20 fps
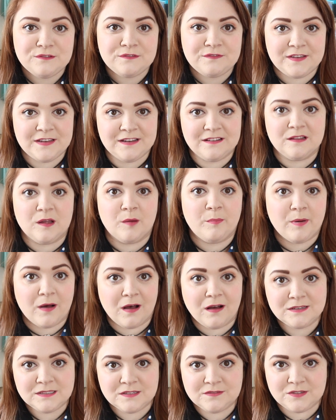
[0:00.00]
you feel a
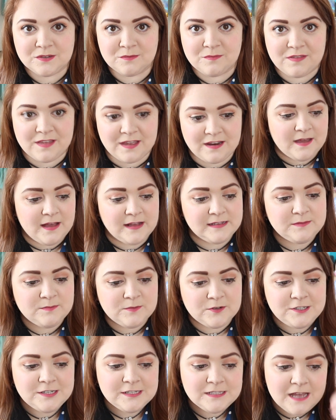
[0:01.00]
part of something. As
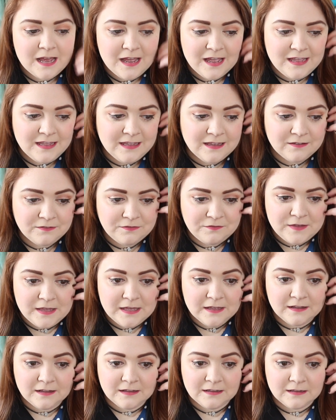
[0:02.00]
much as I
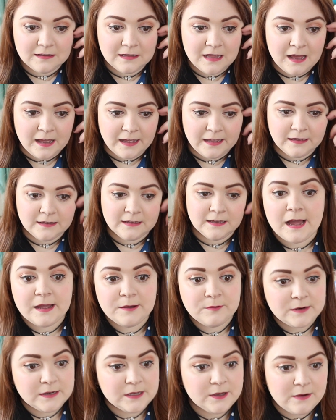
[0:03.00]
feel like I
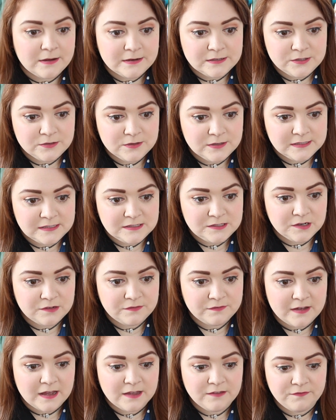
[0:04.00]
want to go out and do this
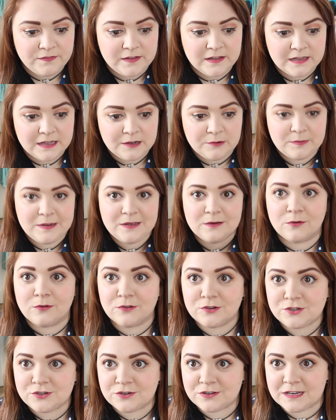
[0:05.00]
stuff, I feel like we
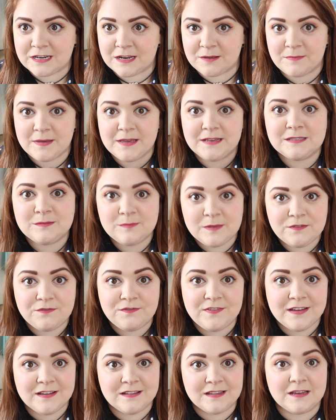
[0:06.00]
all should, and it makes me
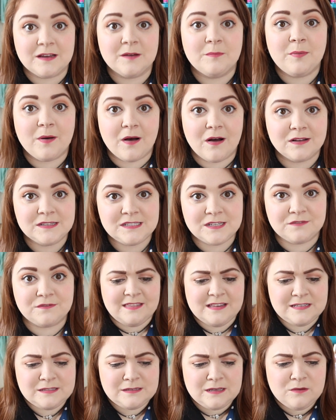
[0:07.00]
feel like a part of
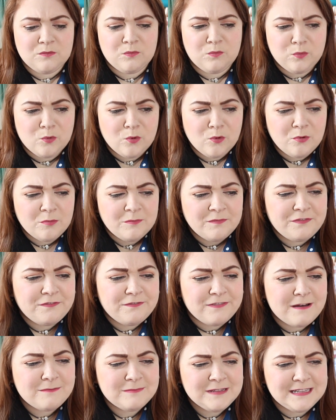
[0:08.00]
this like warm
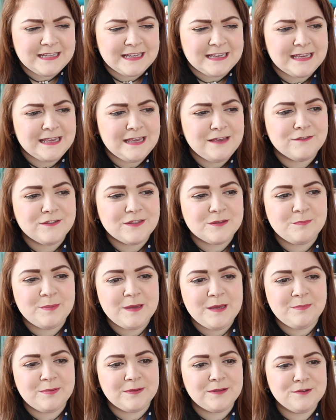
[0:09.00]
family. Like even the
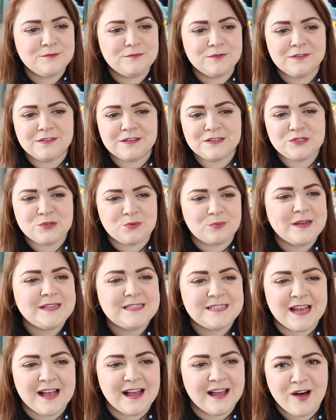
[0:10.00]
people who run the
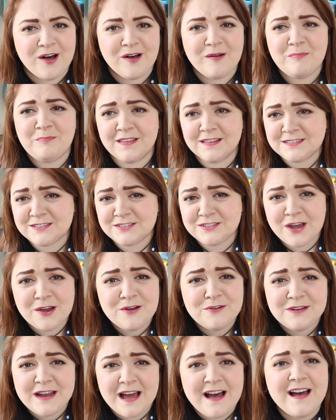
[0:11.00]
Twitter are
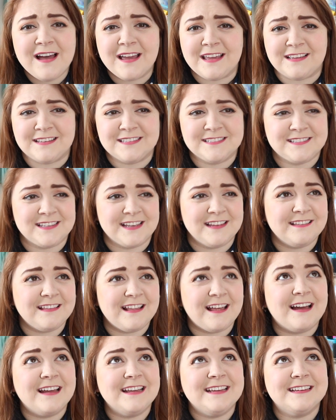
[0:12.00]
so nice, and
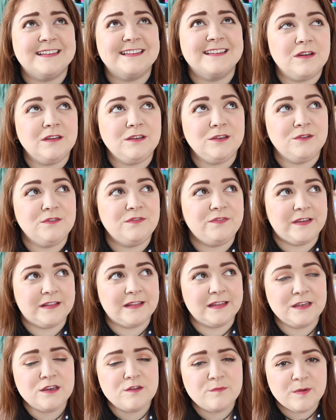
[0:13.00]
like you feel
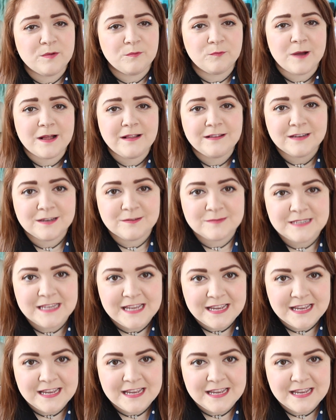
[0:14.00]
like you've been welcomed